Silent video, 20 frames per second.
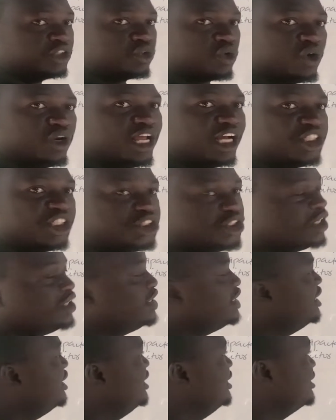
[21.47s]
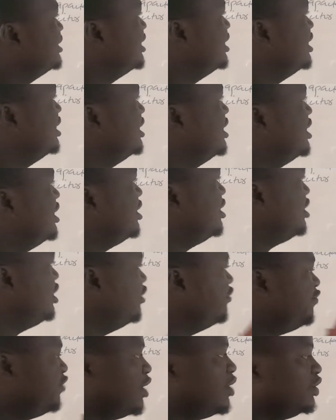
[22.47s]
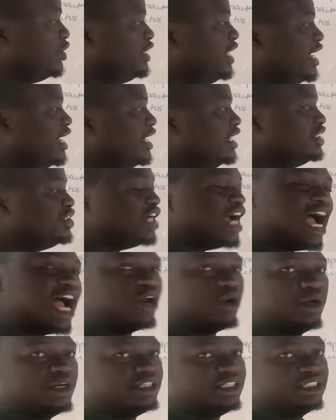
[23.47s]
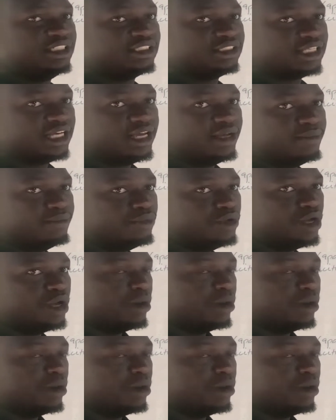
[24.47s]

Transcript: connection is the voltage are not the same,